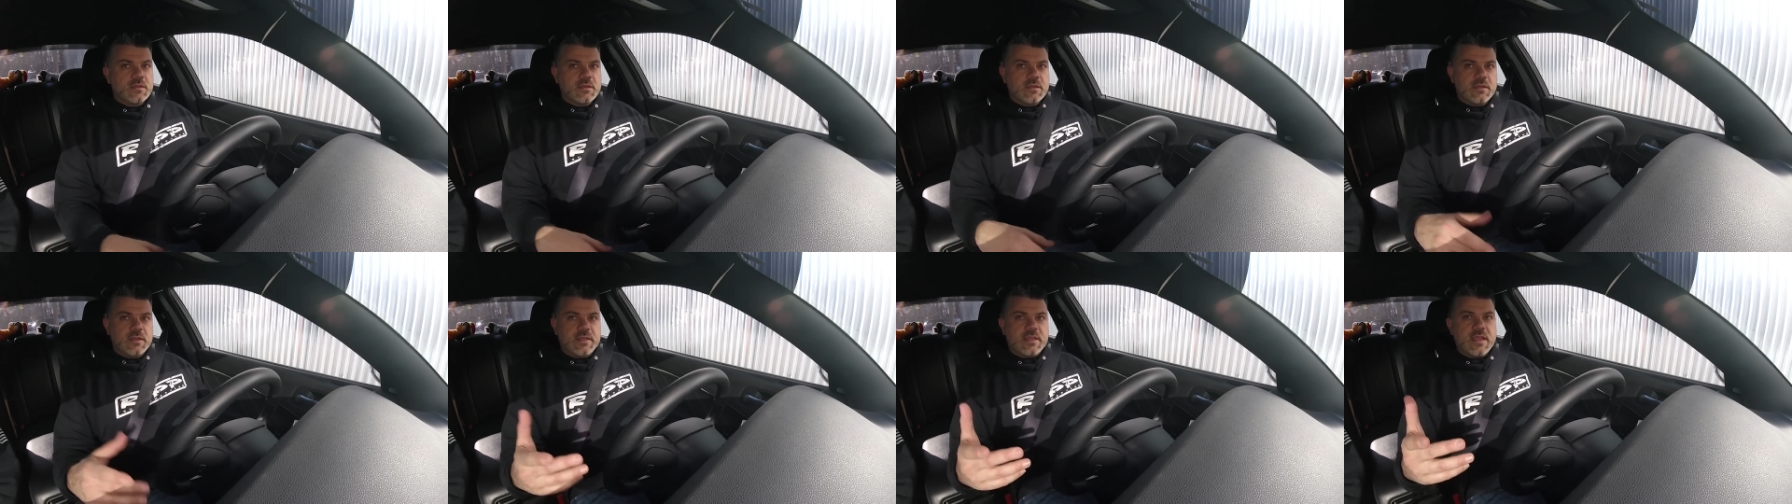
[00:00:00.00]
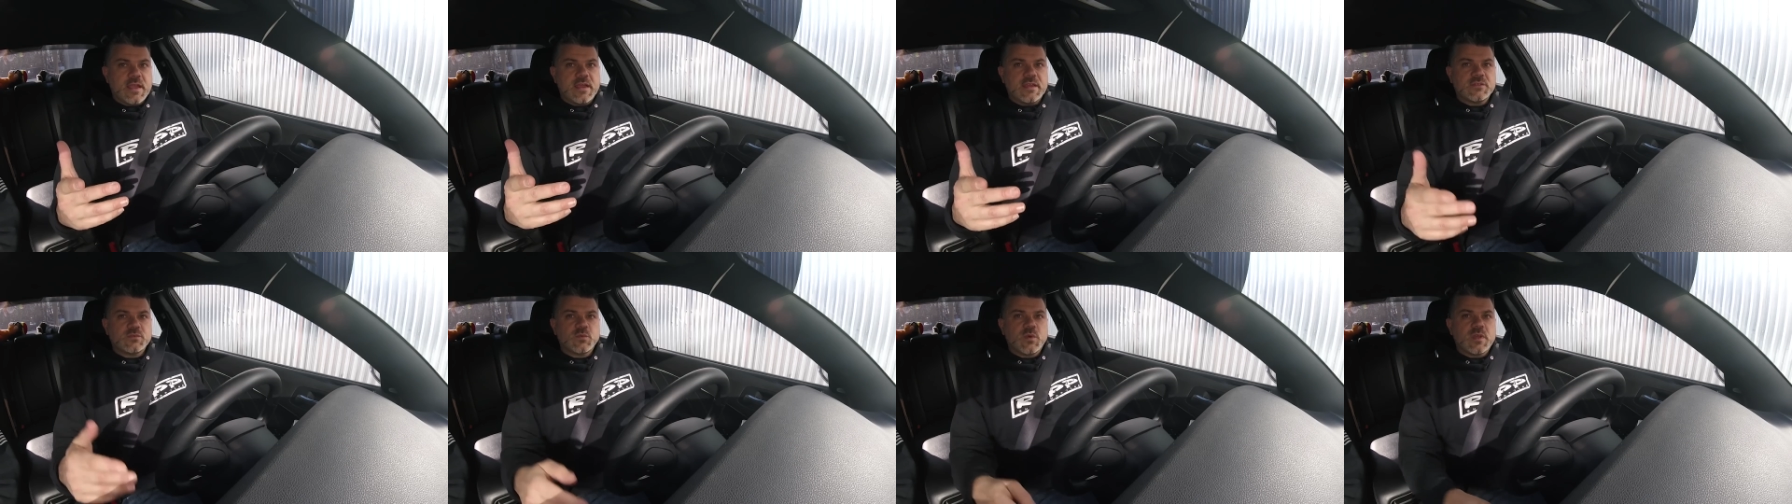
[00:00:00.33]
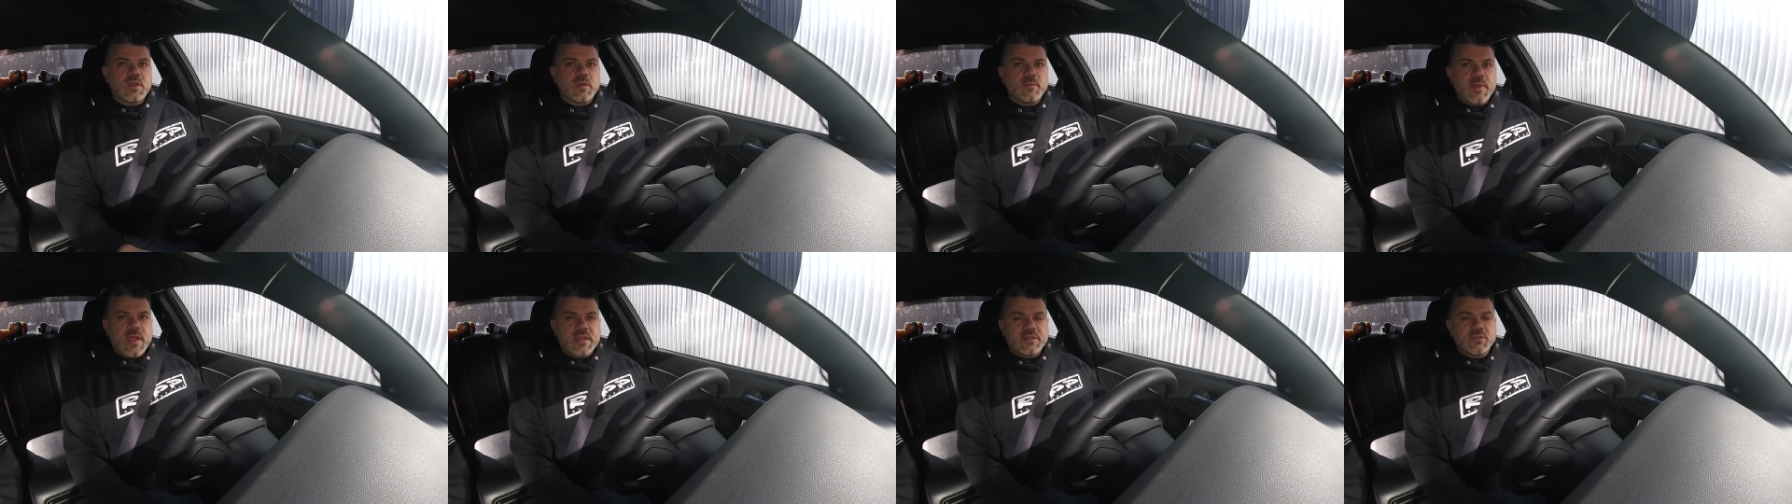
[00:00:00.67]
Hey guys,
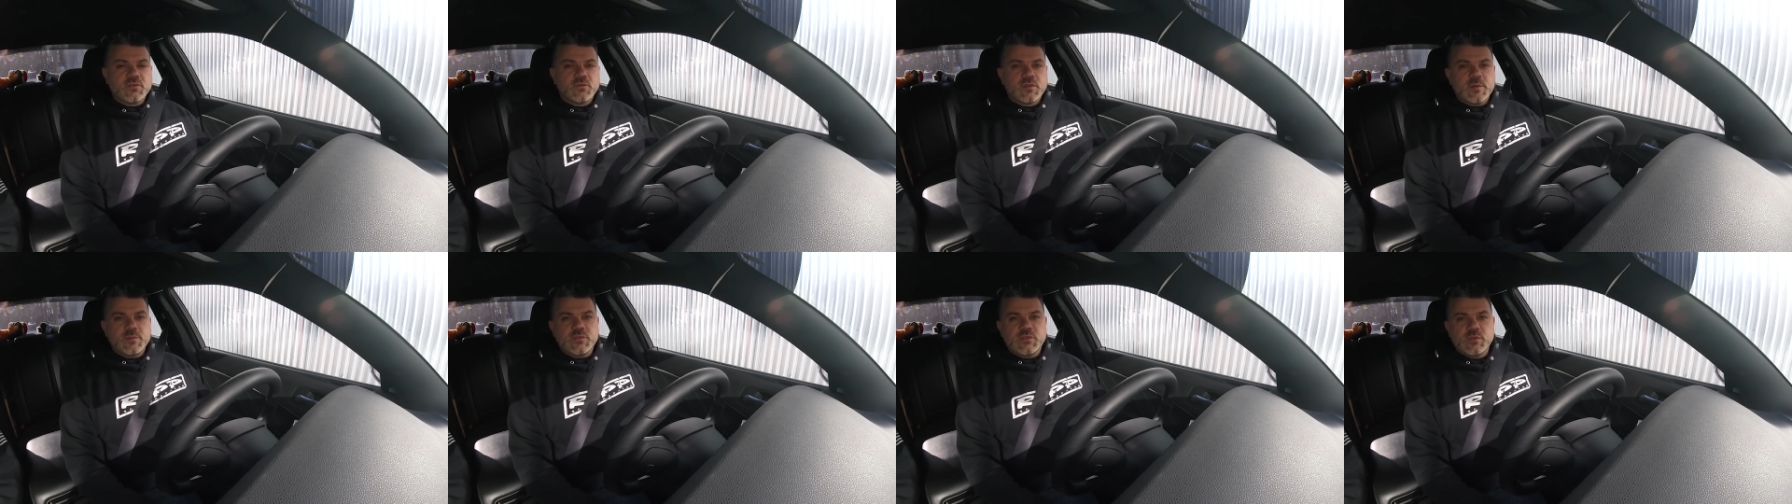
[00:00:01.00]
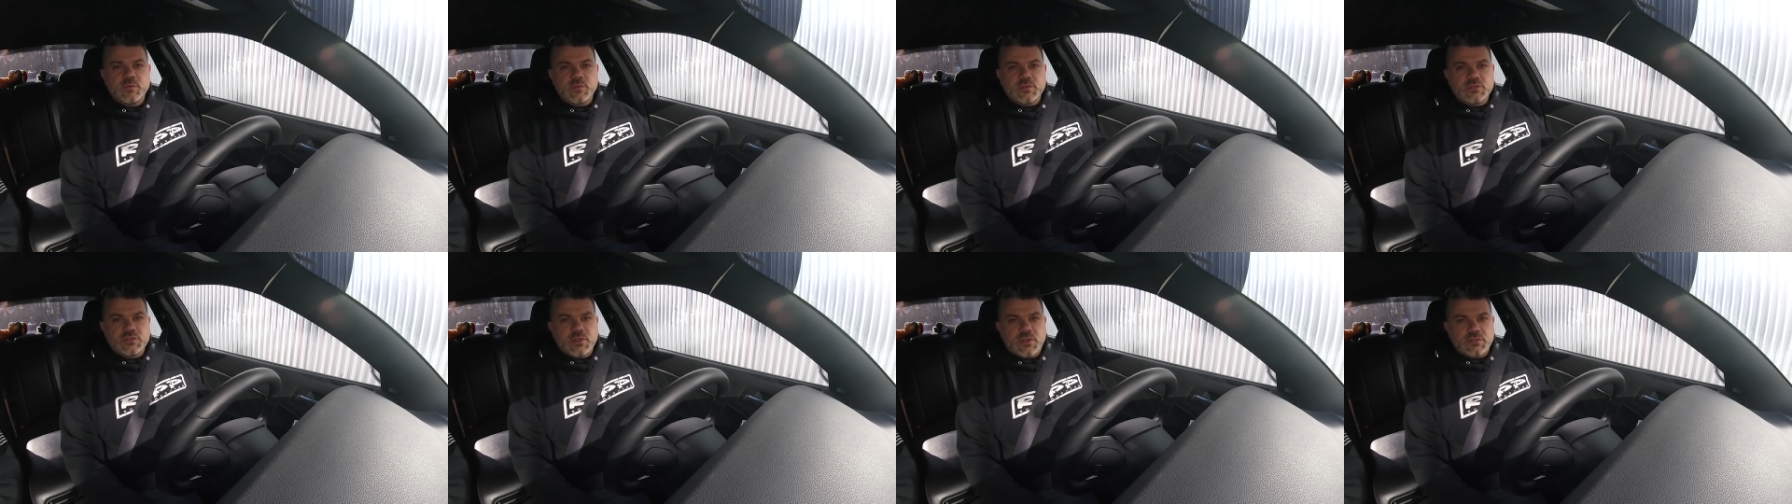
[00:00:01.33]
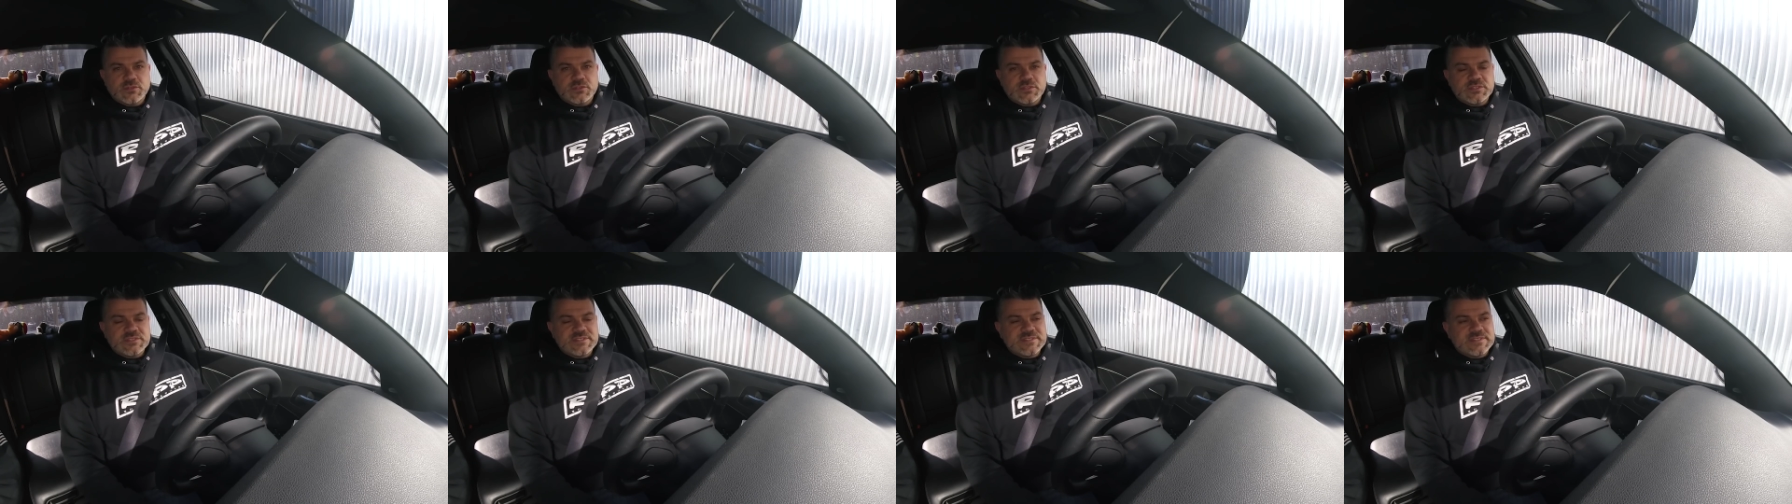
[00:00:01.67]
welcome back to RIPP Superchargers.